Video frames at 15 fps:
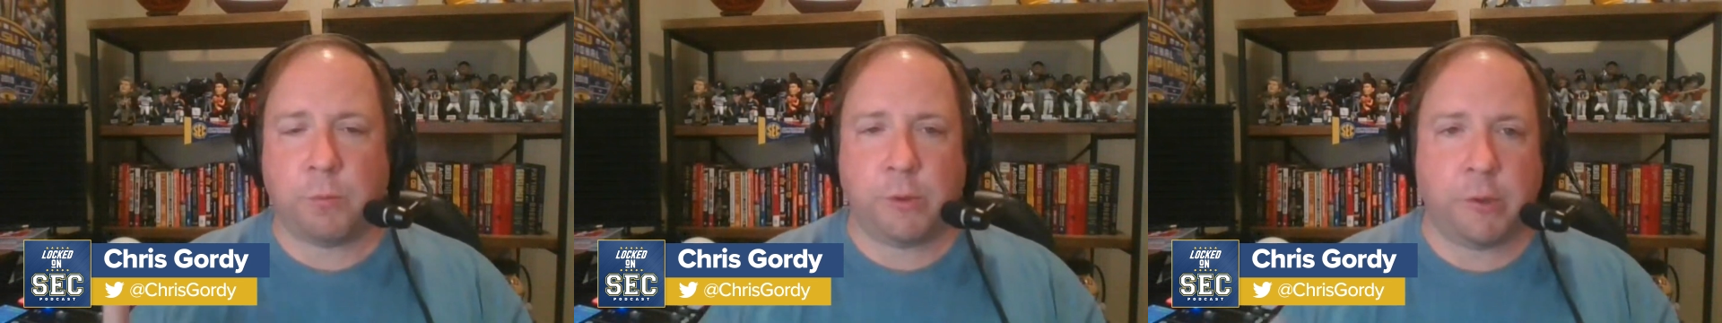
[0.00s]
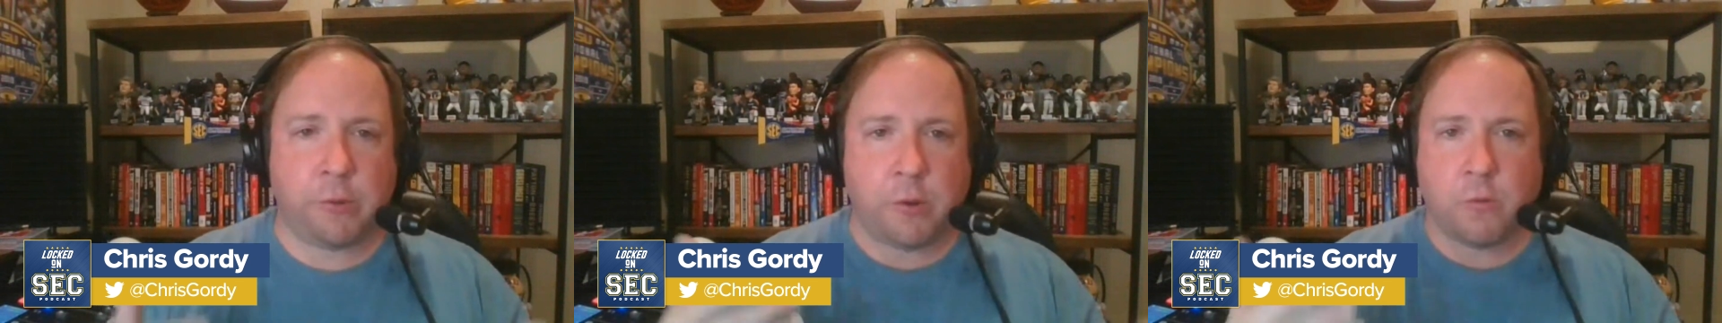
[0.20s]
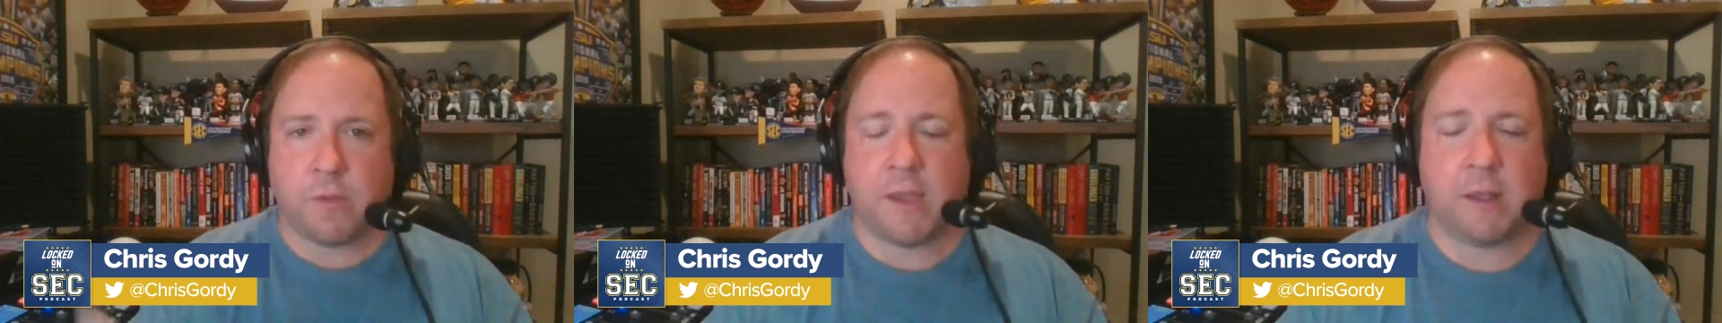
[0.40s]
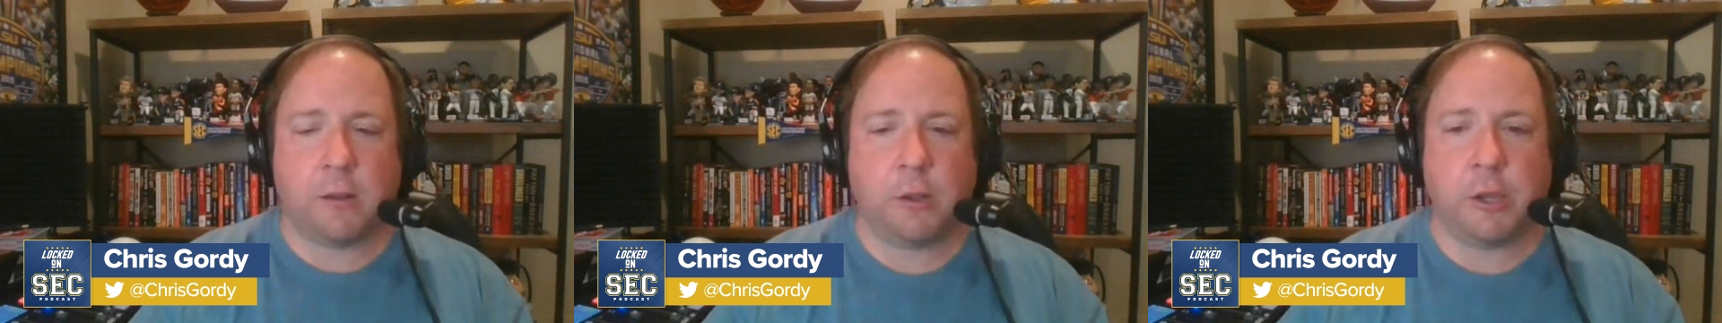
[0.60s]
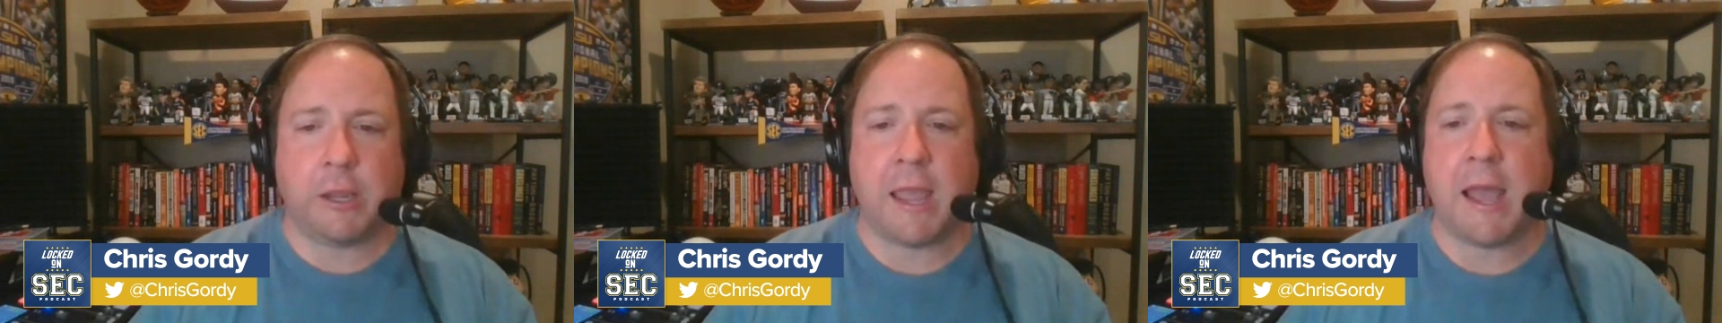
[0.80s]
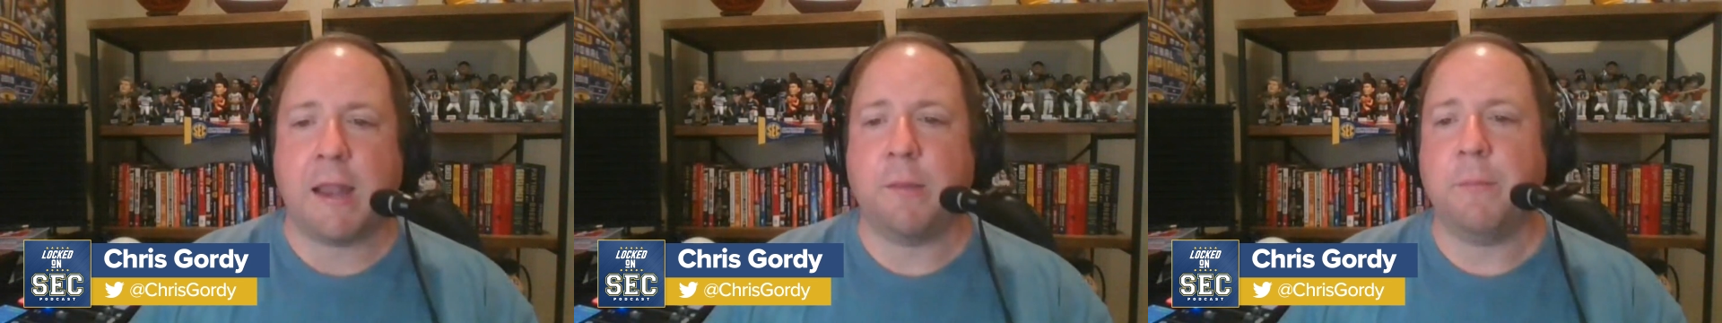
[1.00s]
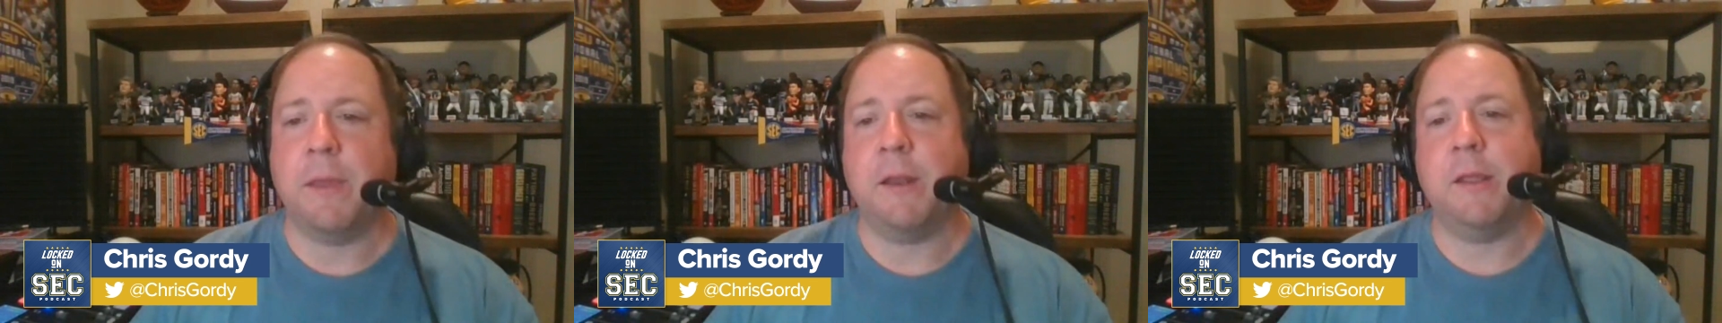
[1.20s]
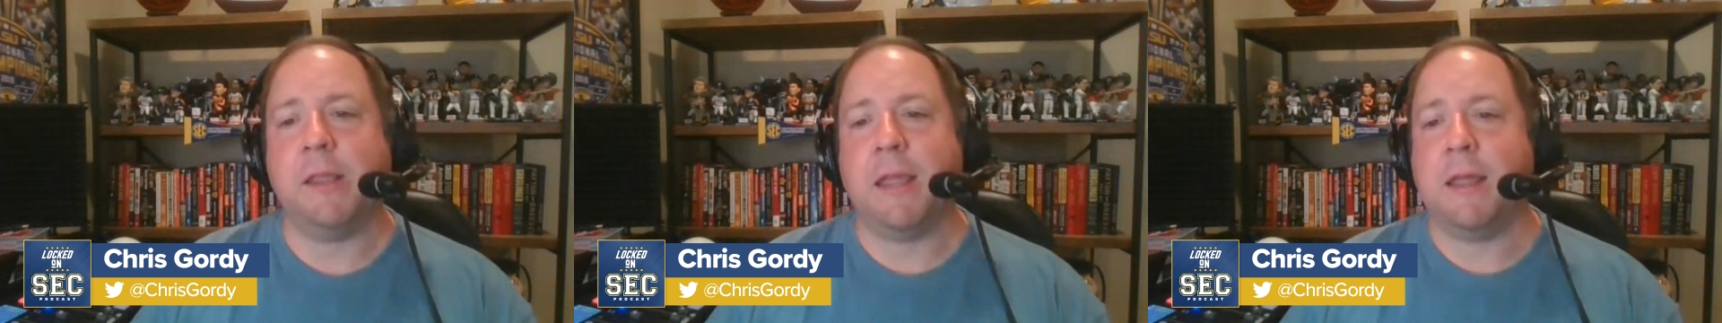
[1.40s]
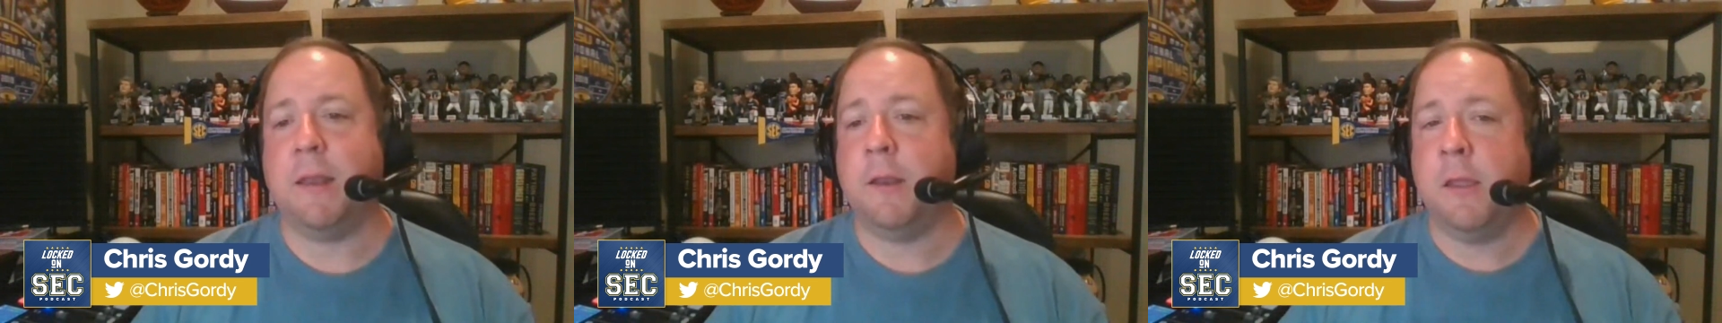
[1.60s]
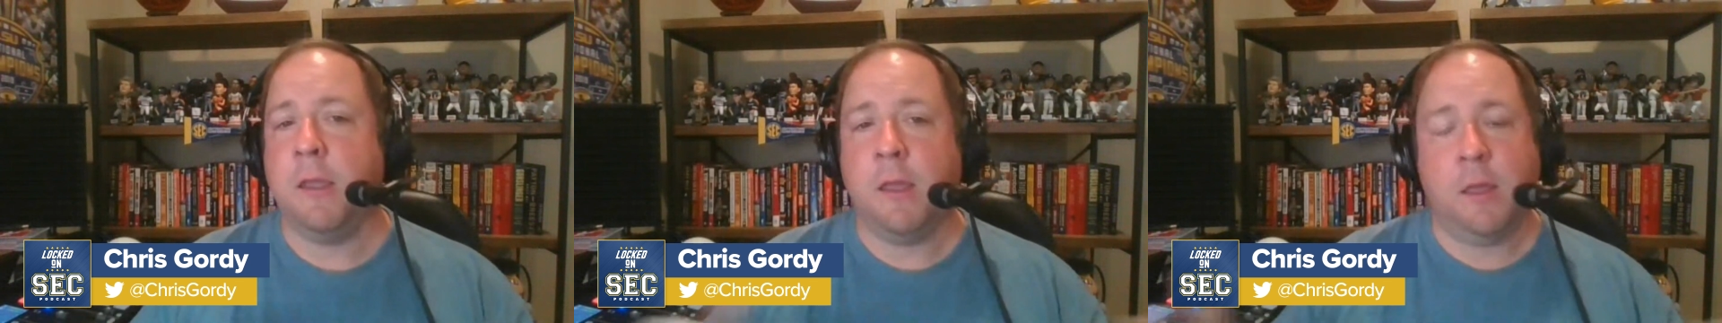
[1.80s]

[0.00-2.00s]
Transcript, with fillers: Please go take a look at them. And again,